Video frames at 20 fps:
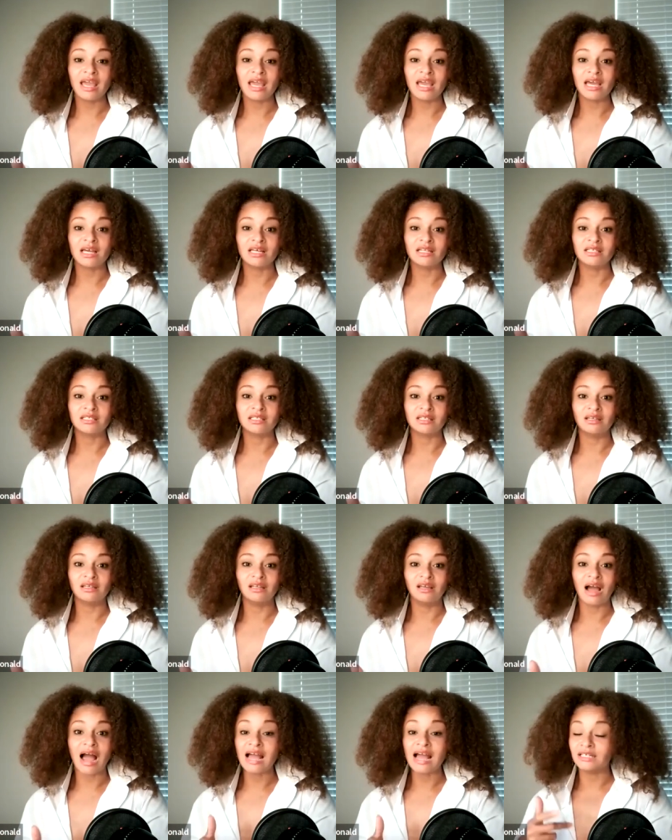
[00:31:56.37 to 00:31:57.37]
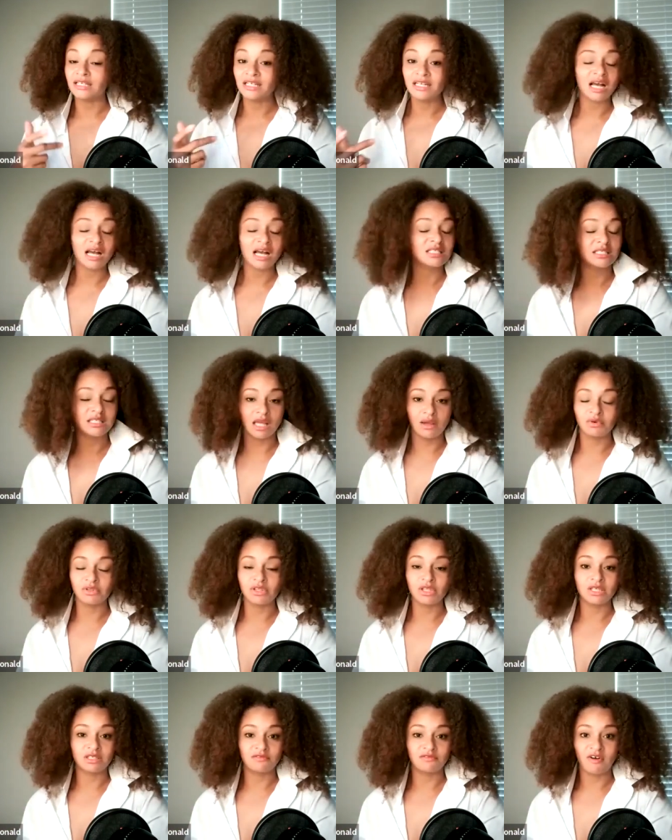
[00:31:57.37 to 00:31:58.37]
And I did not
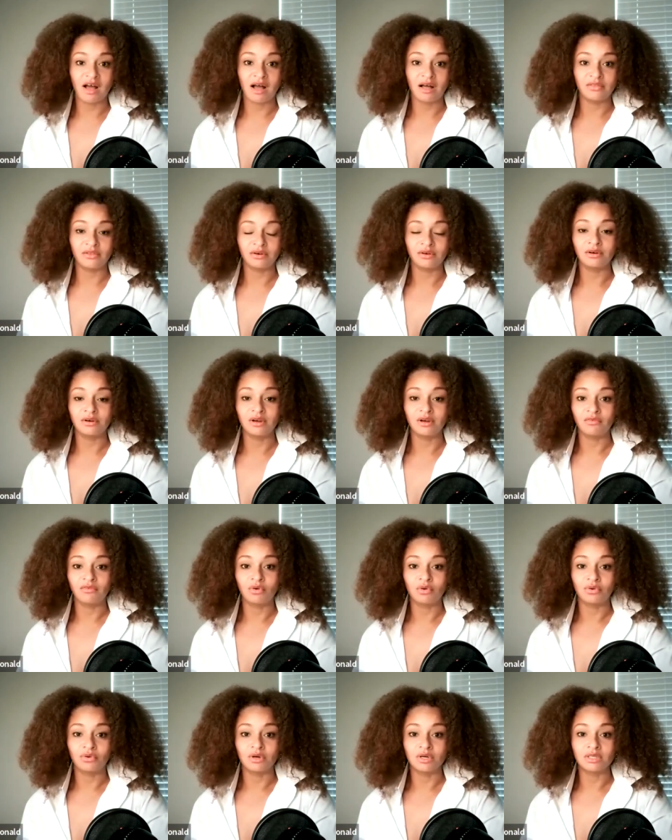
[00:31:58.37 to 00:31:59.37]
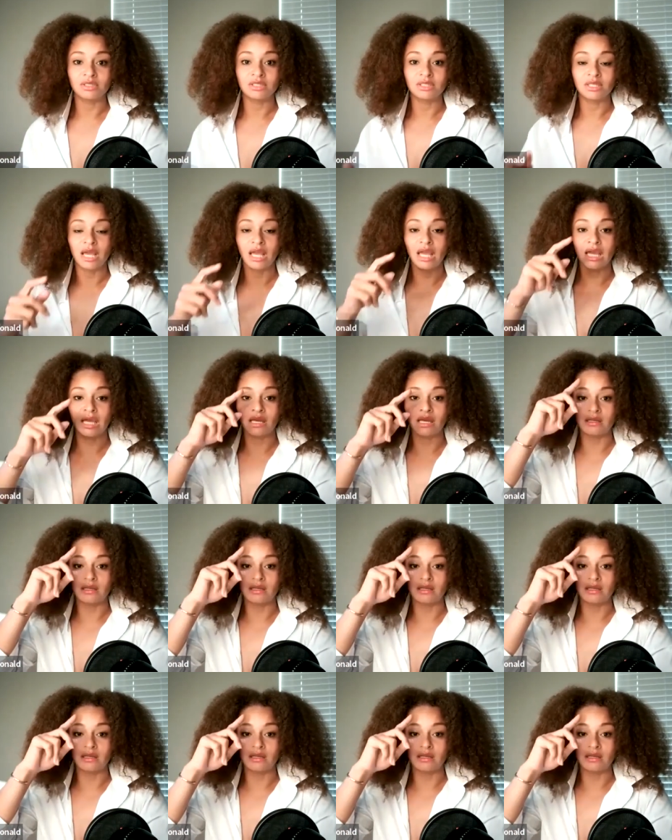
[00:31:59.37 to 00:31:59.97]
stay with his father, of course,